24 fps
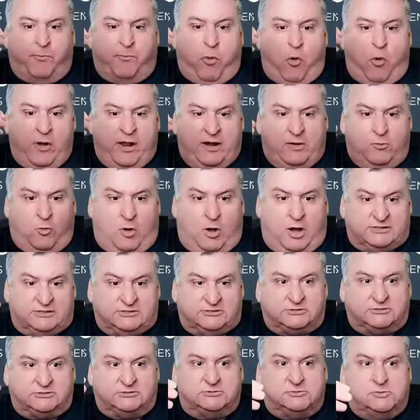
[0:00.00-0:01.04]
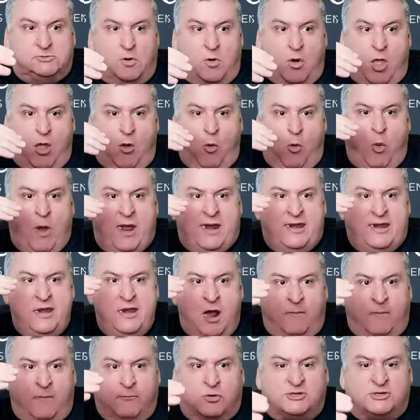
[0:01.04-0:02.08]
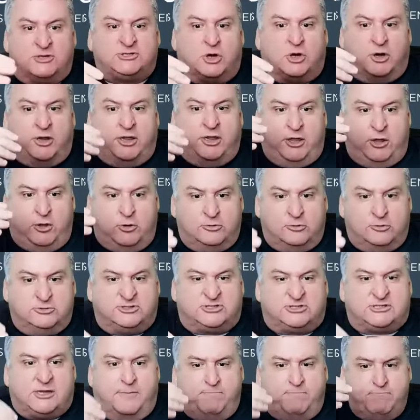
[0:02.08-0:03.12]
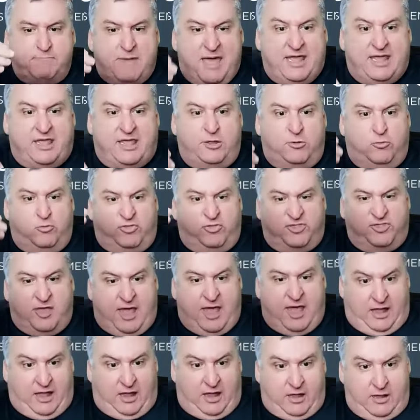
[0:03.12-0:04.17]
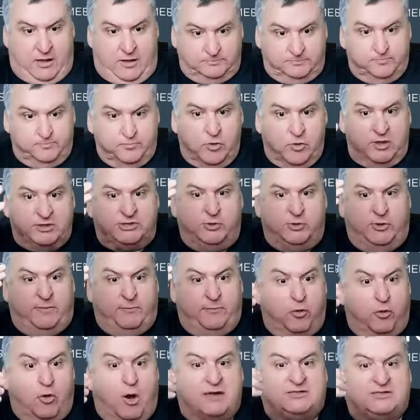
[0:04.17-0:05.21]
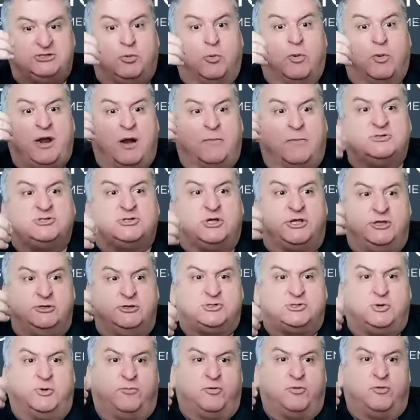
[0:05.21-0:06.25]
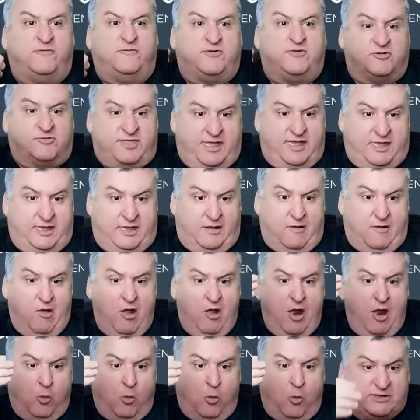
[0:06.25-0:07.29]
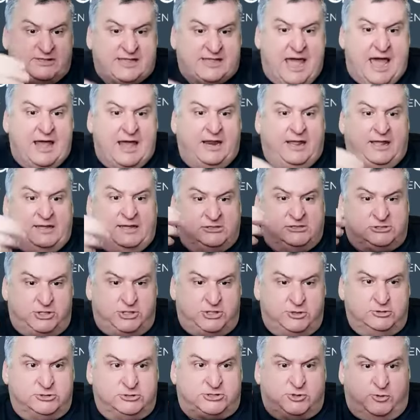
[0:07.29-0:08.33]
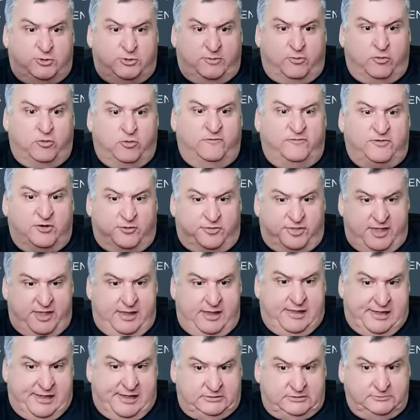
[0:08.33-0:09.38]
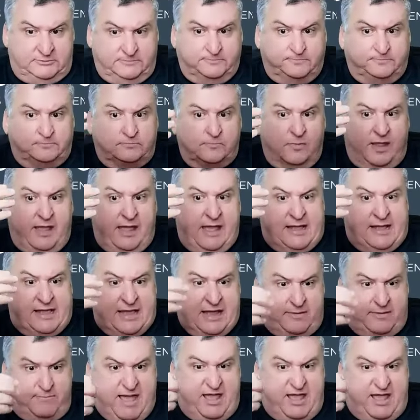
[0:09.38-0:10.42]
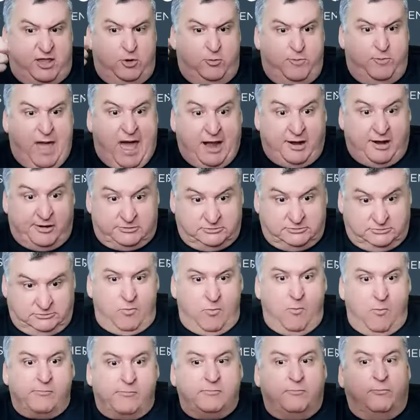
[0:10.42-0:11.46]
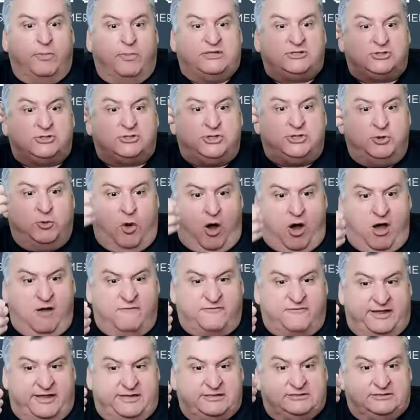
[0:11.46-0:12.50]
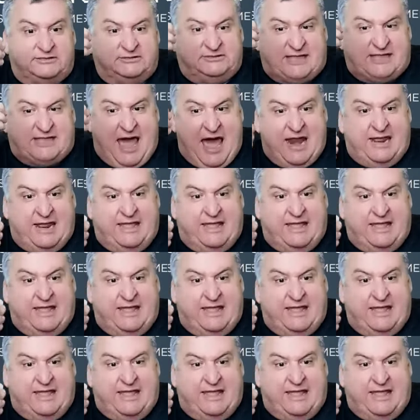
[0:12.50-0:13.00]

point was, when numbers are used to make you think, to improve, I said, when numbers are used to improve your thinking, when data is used to improve your thinking, it can make you better. But too often, data